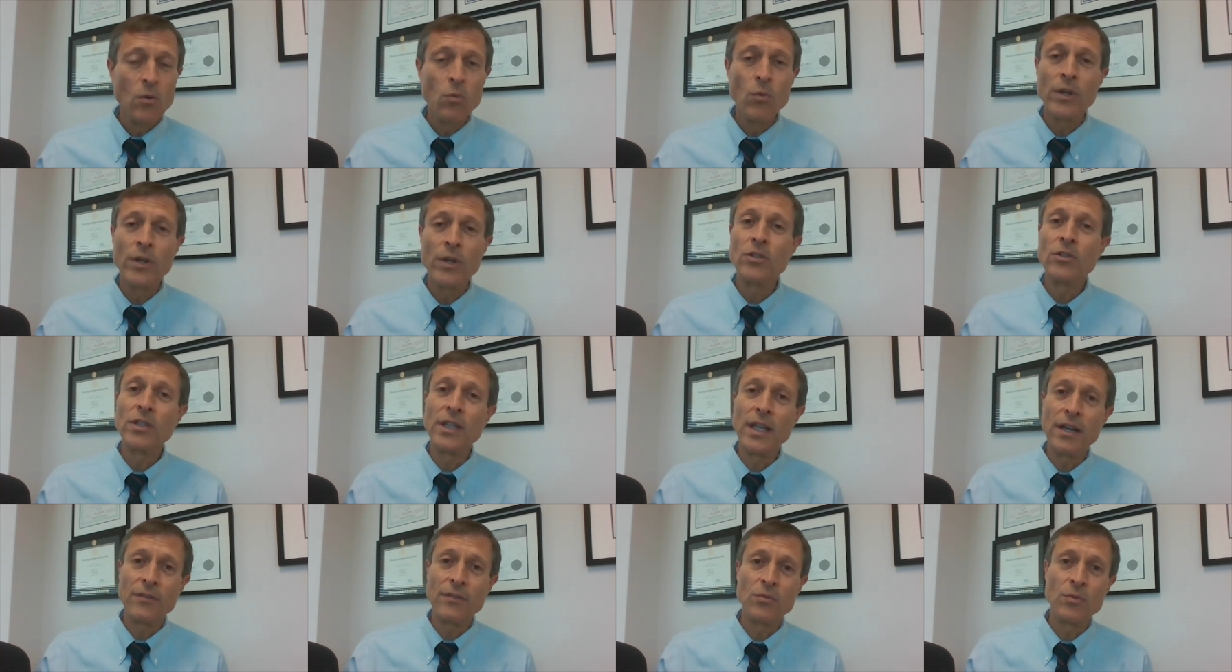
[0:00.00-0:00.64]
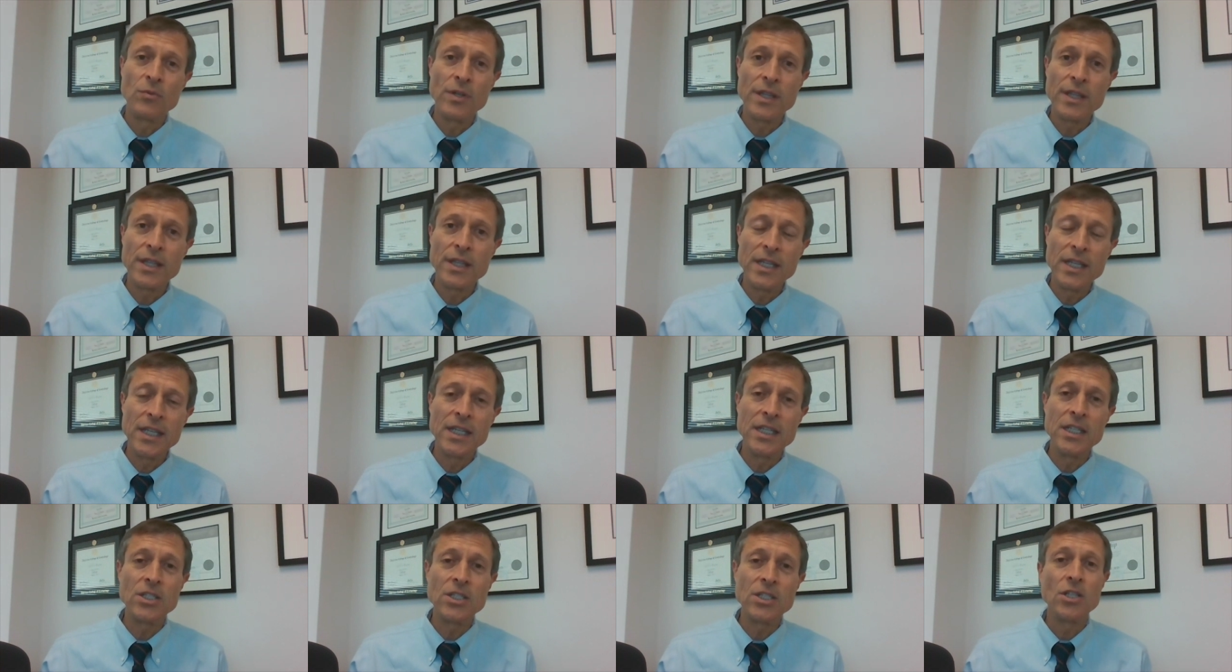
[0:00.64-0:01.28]
what you're left with
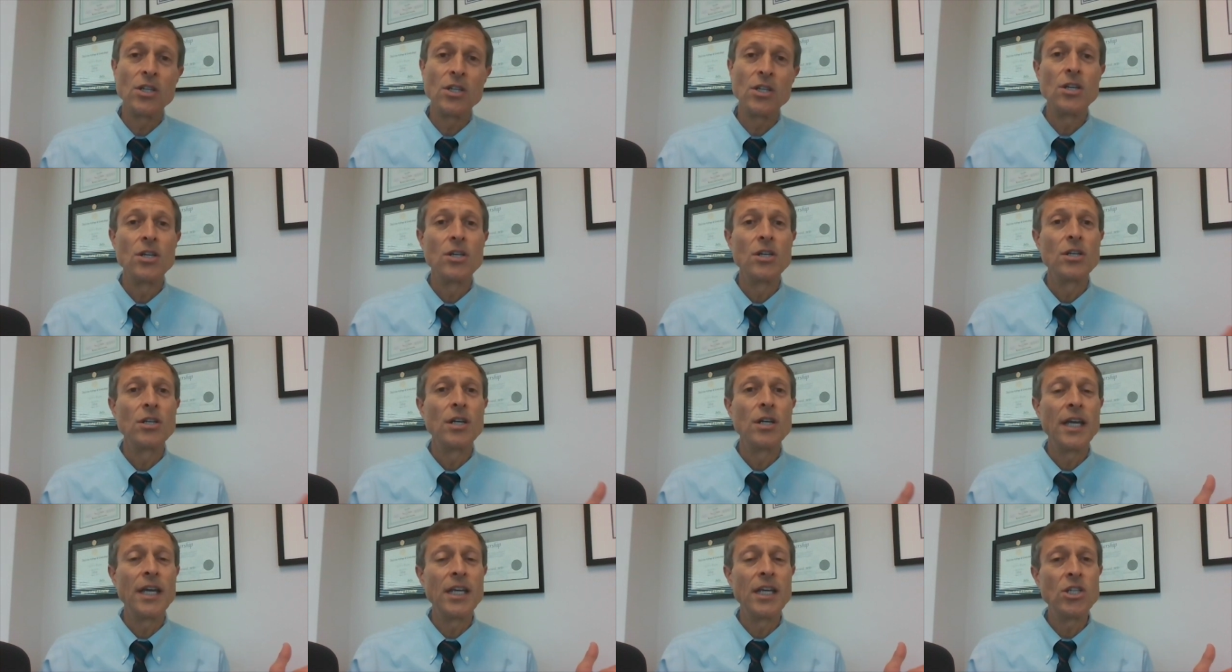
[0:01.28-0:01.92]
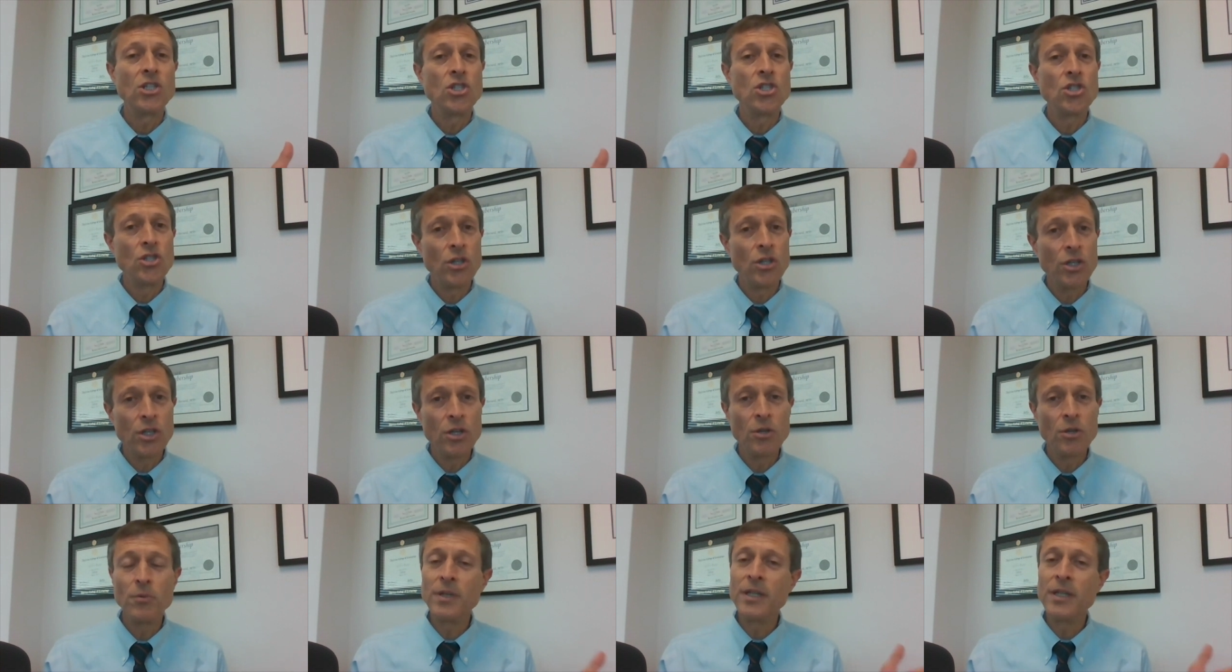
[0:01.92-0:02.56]
is a
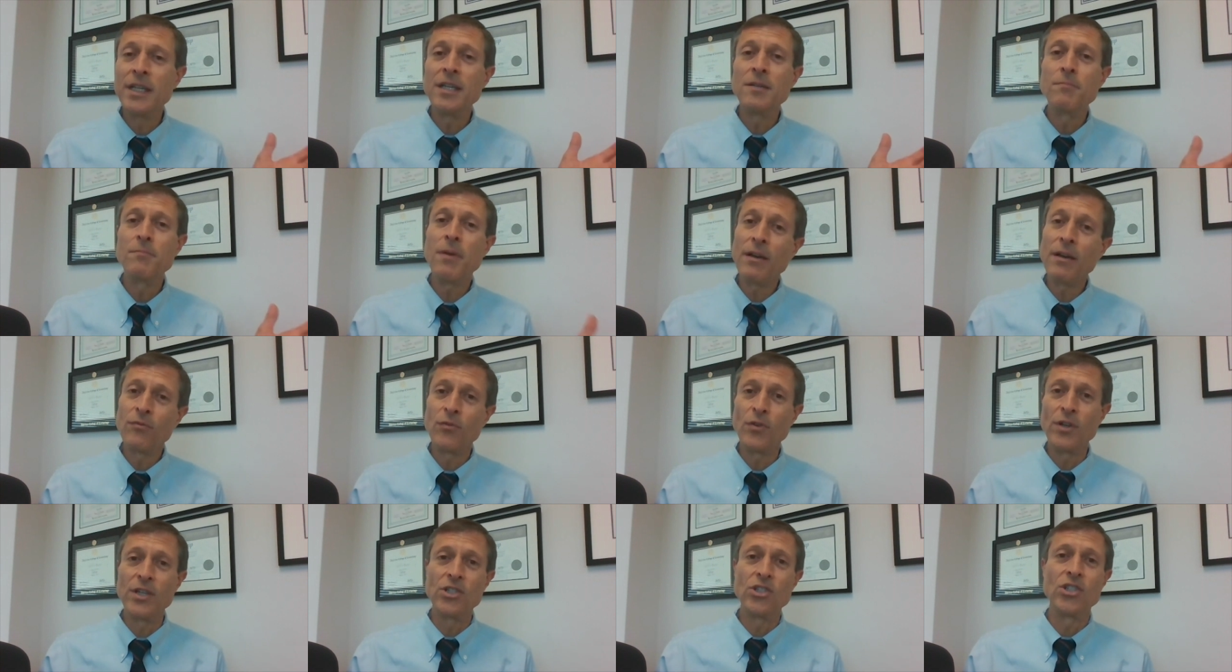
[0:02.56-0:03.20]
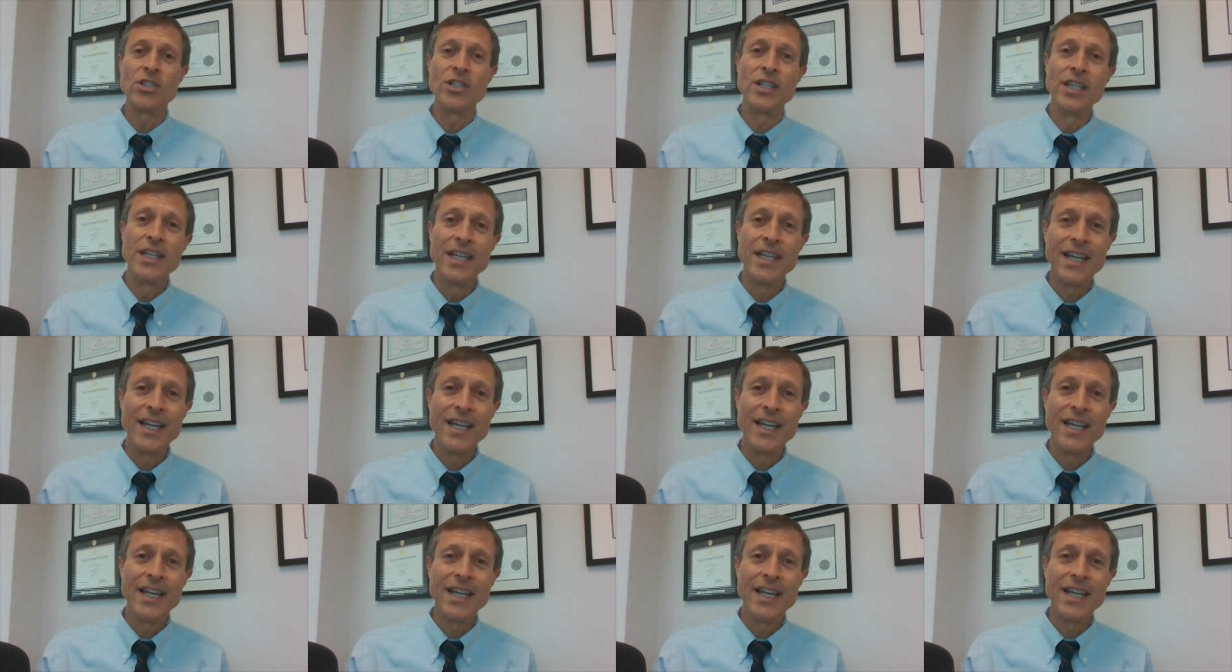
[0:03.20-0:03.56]
sugary beverage.